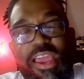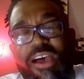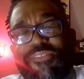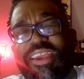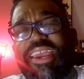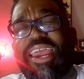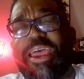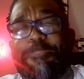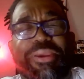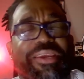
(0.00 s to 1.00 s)
to have an
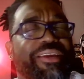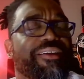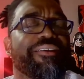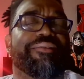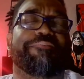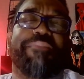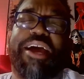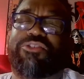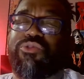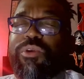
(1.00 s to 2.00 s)
epic
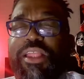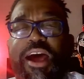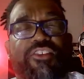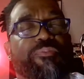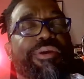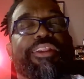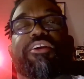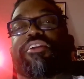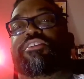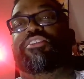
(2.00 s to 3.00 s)
match with Will Ospreay. They're
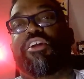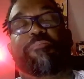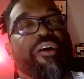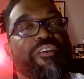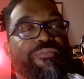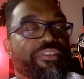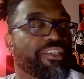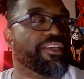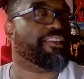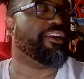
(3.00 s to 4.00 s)
going to jump off of shit.